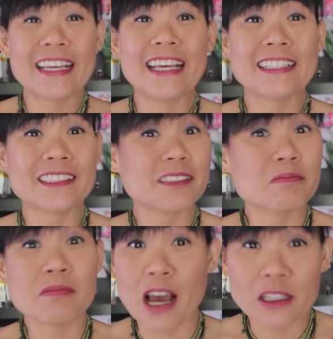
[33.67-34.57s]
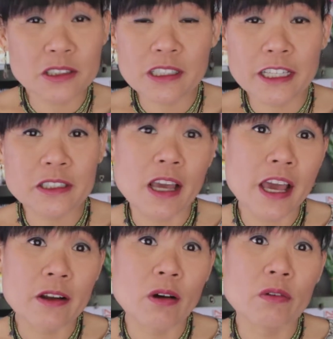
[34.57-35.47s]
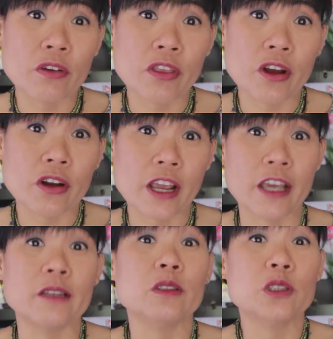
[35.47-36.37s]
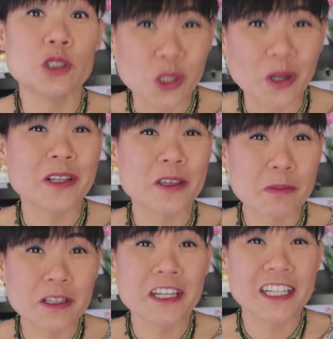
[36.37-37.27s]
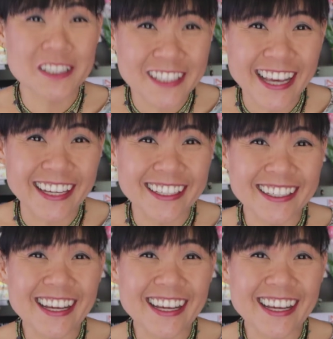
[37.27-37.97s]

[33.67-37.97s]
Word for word: It's not too late to head over there and join our community today.